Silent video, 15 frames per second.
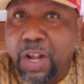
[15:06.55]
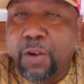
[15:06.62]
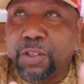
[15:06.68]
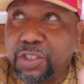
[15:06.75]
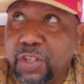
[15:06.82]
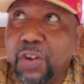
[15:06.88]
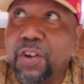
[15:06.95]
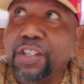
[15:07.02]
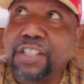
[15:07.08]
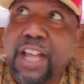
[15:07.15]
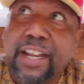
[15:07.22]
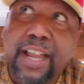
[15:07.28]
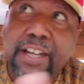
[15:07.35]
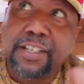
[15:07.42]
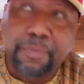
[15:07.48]
I was going, because
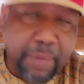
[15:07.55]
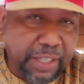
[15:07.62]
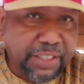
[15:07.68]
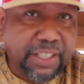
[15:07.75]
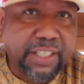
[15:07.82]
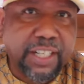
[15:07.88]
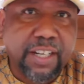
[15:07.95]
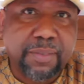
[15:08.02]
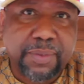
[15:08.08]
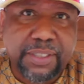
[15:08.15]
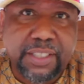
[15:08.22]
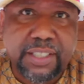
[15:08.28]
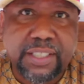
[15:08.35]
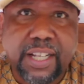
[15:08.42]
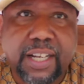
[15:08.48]
I like the mixed club scene.